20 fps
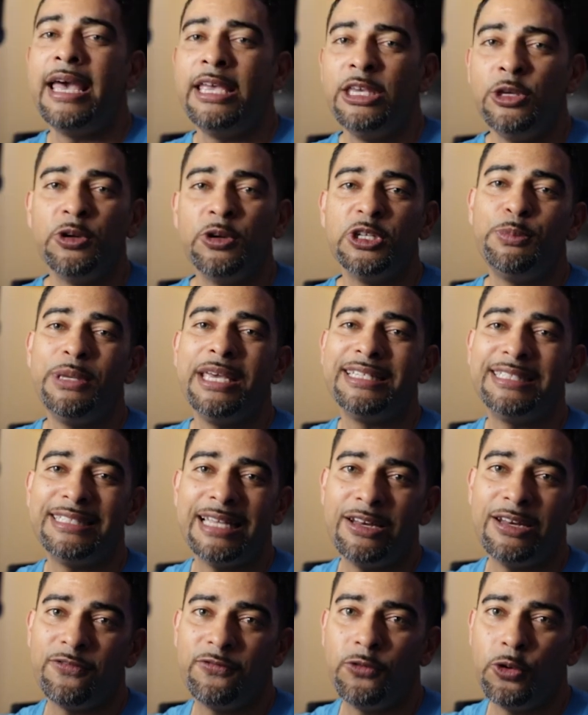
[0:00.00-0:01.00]
USB
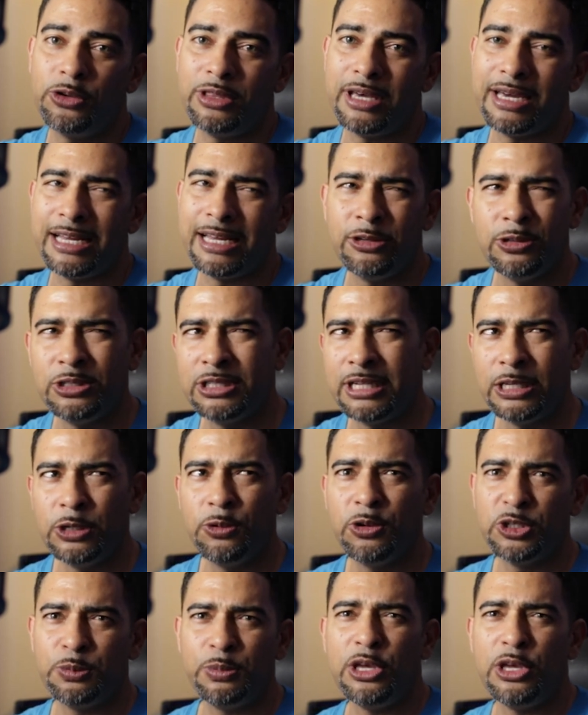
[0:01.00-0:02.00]
extender for that. I used a
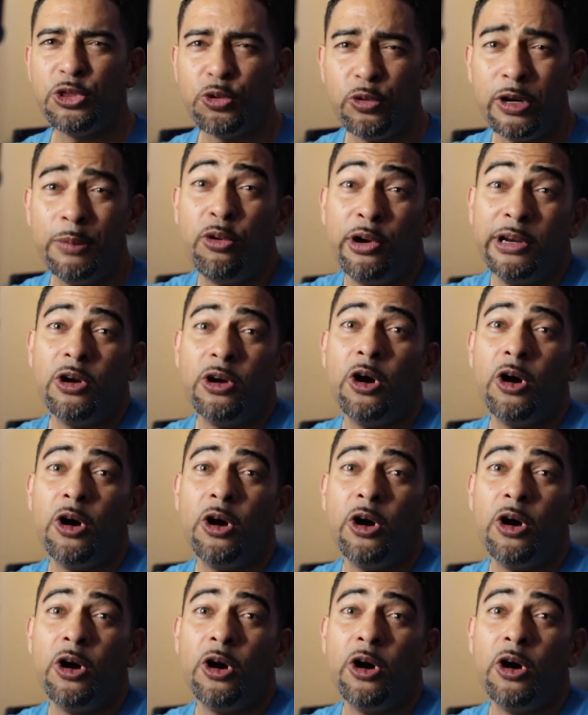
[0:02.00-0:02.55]
USB 3.0